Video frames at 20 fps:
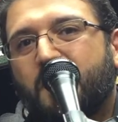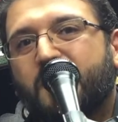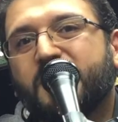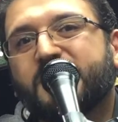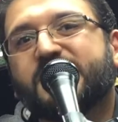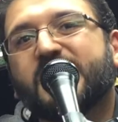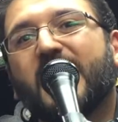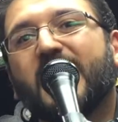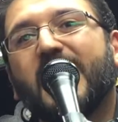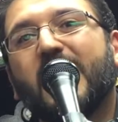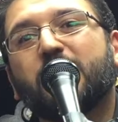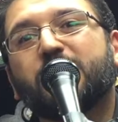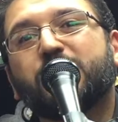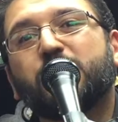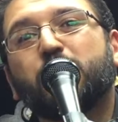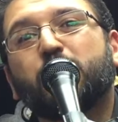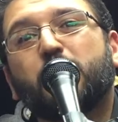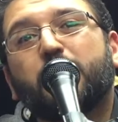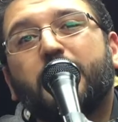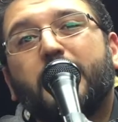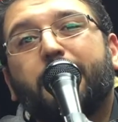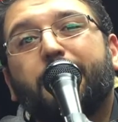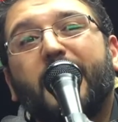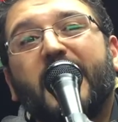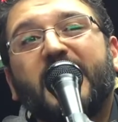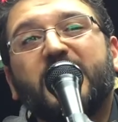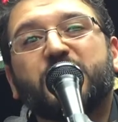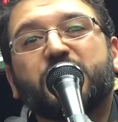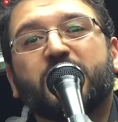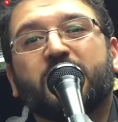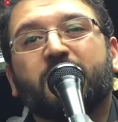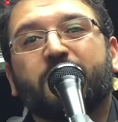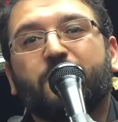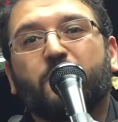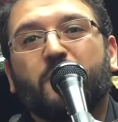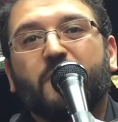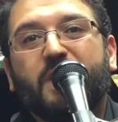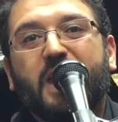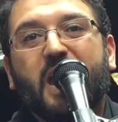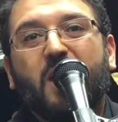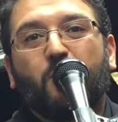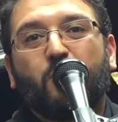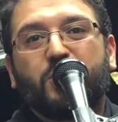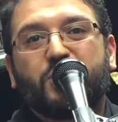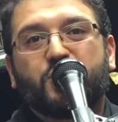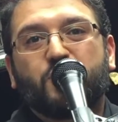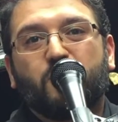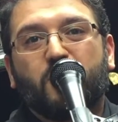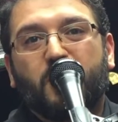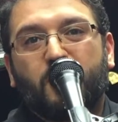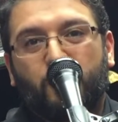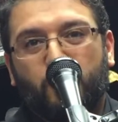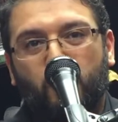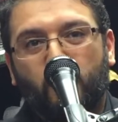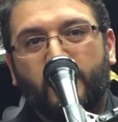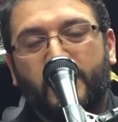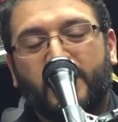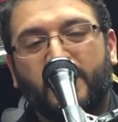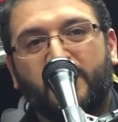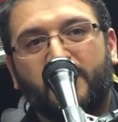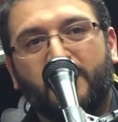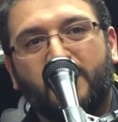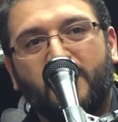This allows you to be patient for that which you are doing.